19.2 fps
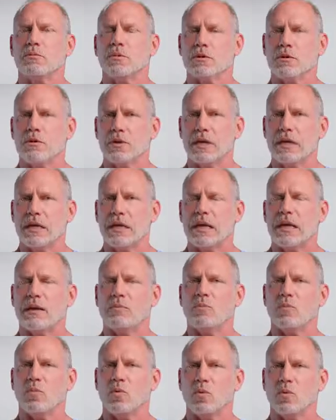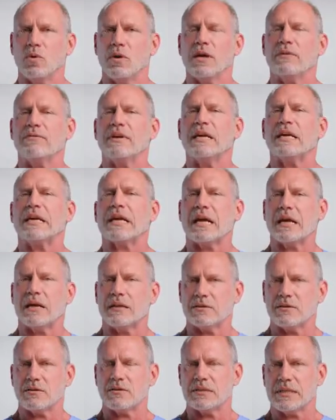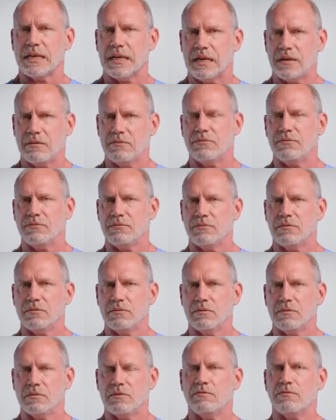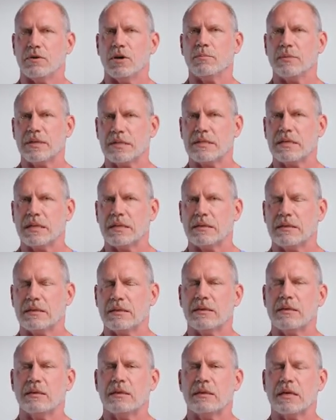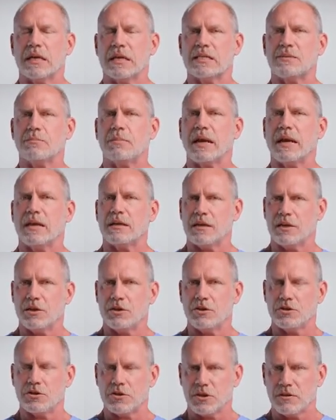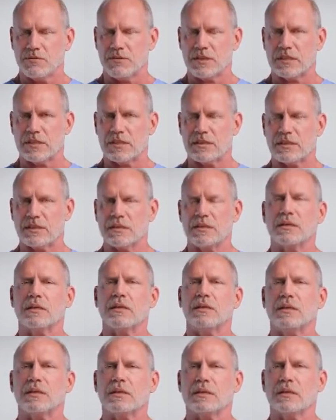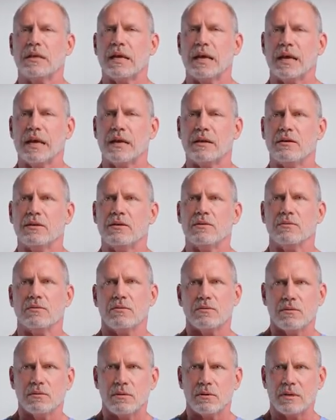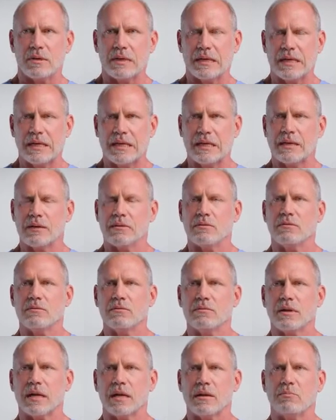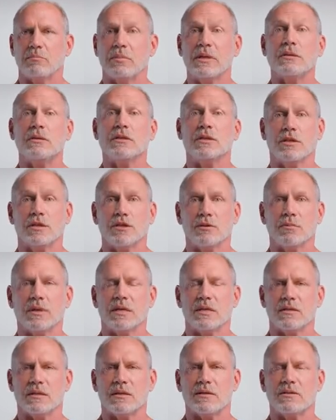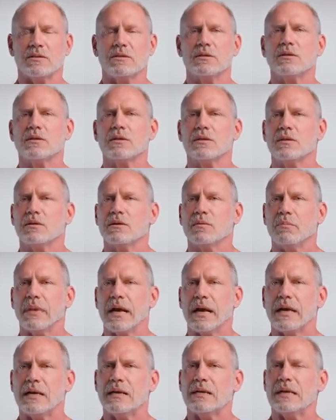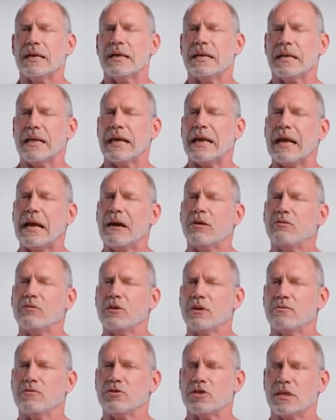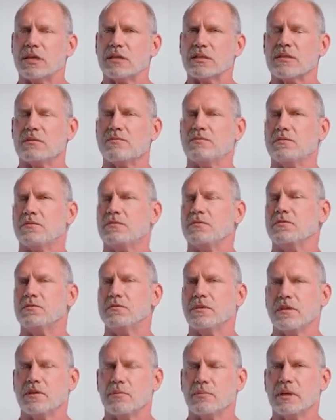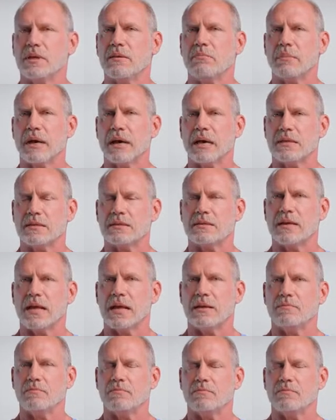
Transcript: We're looking at more of a consultative pharmacy, expanding your services and again, kind of building your business by getting out of just the fulfillment mindset.